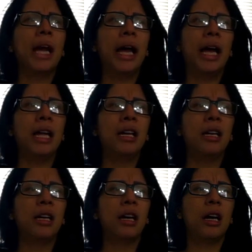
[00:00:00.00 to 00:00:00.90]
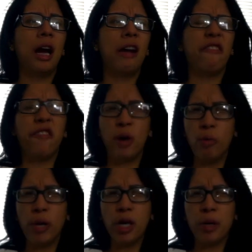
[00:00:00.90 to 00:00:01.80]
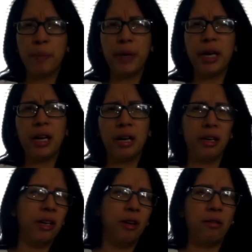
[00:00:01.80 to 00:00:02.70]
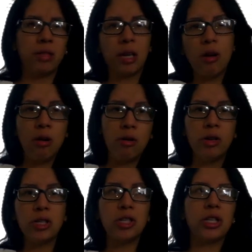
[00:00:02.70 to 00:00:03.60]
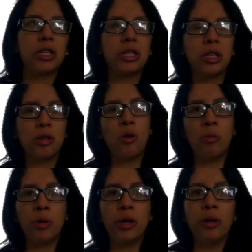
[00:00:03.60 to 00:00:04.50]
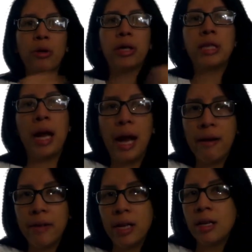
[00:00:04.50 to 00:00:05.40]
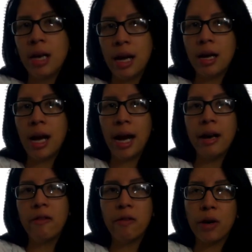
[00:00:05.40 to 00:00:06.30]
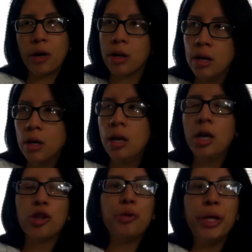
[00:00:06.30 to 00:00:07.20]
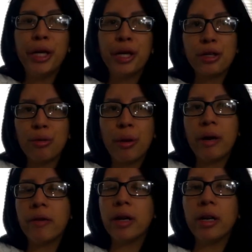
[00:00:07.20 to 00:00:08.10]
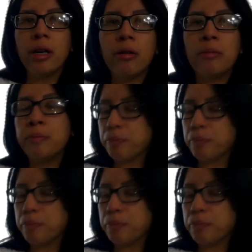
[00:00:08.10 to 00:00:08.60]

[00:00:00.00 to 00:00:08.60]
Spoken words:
and I felt weird, but, you know, I was like, oh, it's just normal, you know, because I haven't had it for 3 years or whatever, you know.